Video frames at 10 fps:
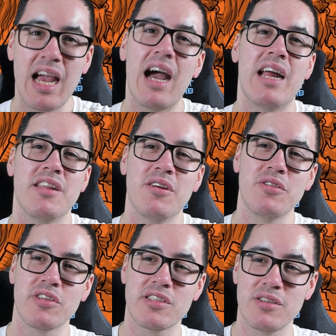And, you know,
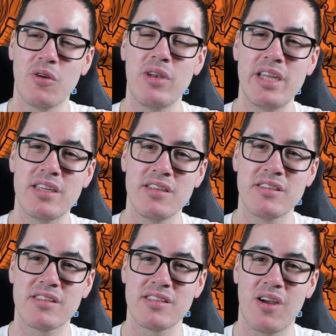your
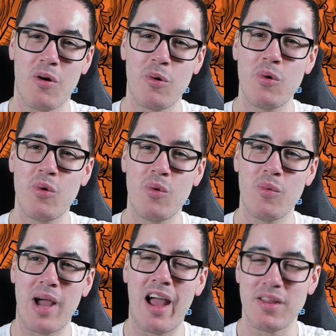leaders are
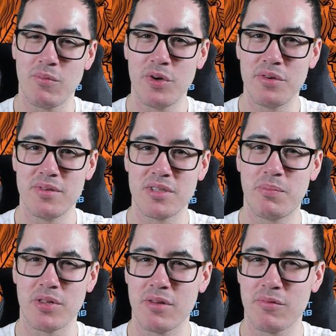all 8 wounds,
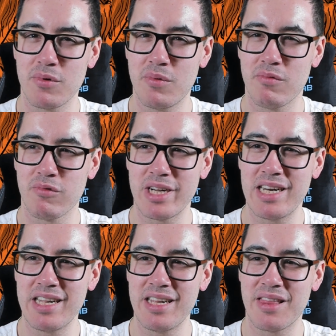but they're all
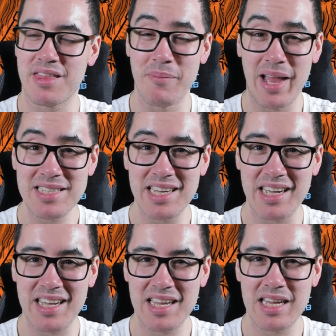really
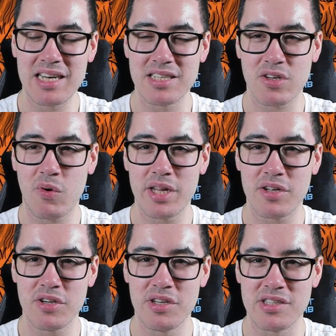thematic, and it's quite
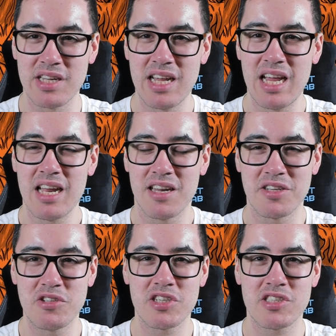good. Like,
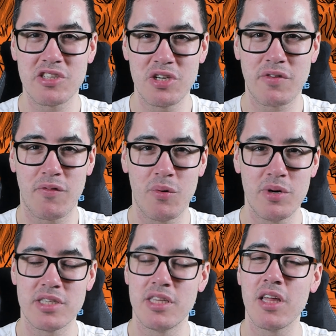you just surge
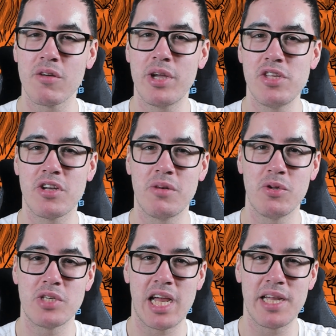forward. The other way you can
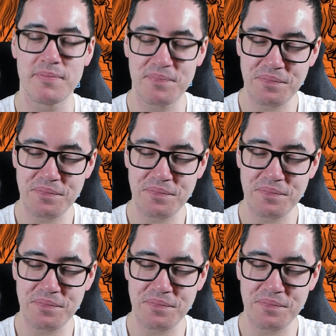mutate,